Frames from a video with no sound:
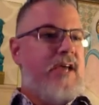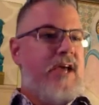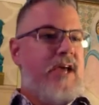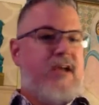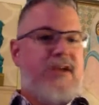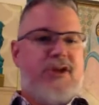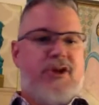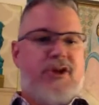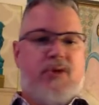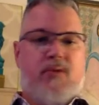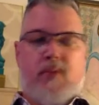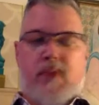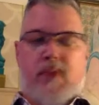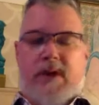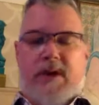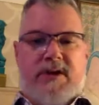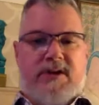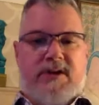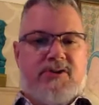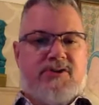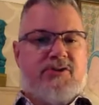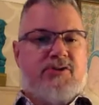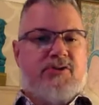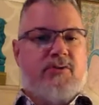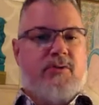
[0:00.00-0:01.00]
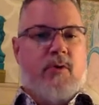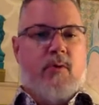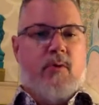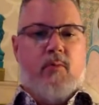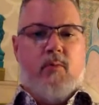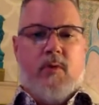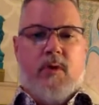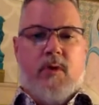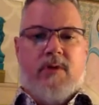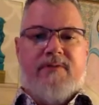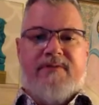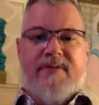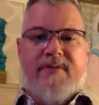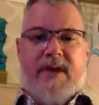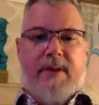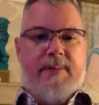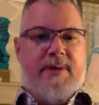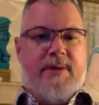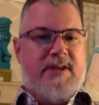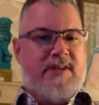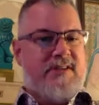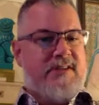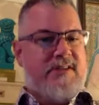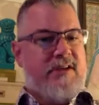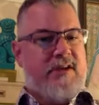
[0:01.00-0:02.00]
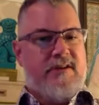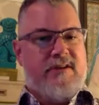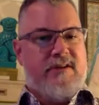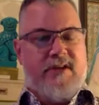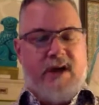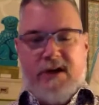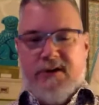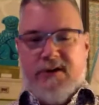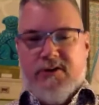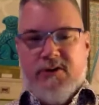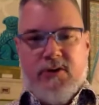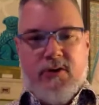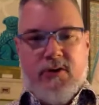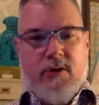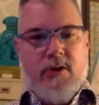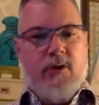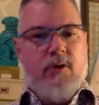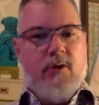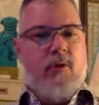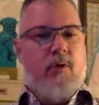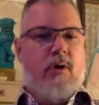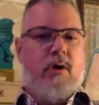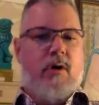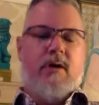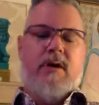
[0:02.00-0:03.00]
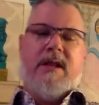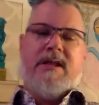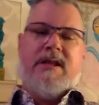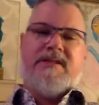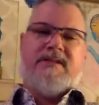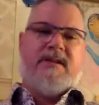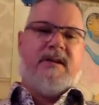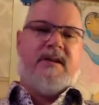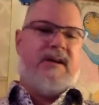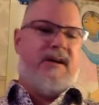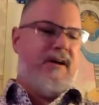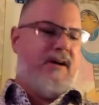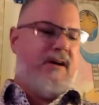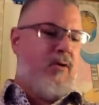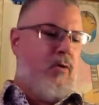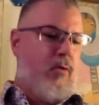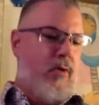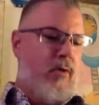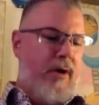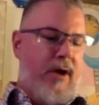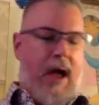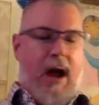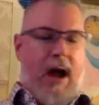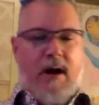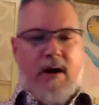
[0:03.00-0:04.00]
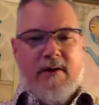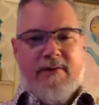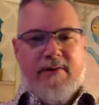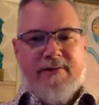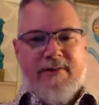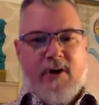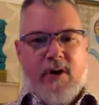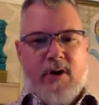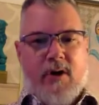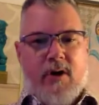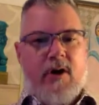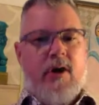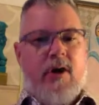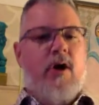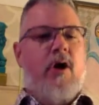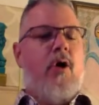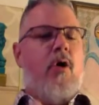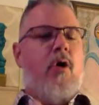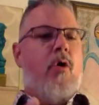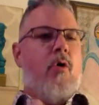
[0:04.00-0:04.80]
and you run into a world famous conductor or let's say a choreographer,